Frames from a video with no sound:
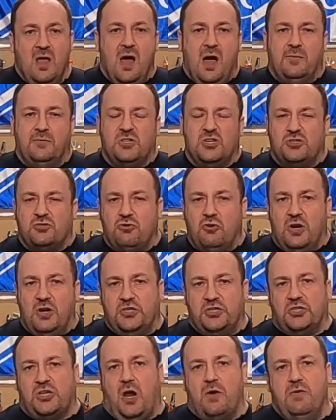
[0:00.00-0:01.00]
i'm just trying to
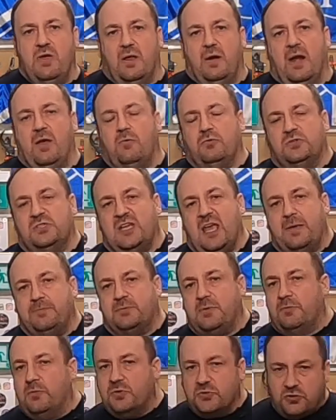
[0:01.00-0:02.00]
show you little
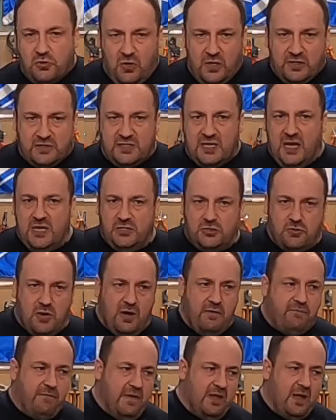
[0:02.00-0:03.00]
tips i'm not trying to teach you
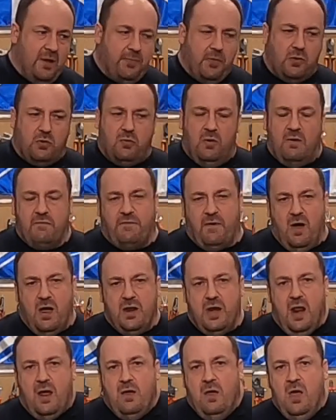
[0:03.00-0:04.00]
anything i'm not qualified
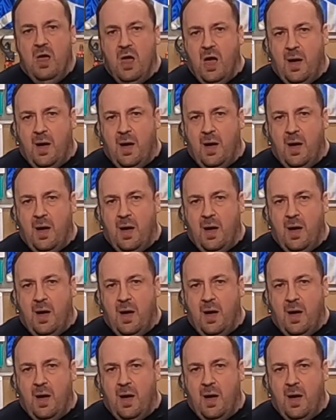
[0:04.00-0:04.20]
either.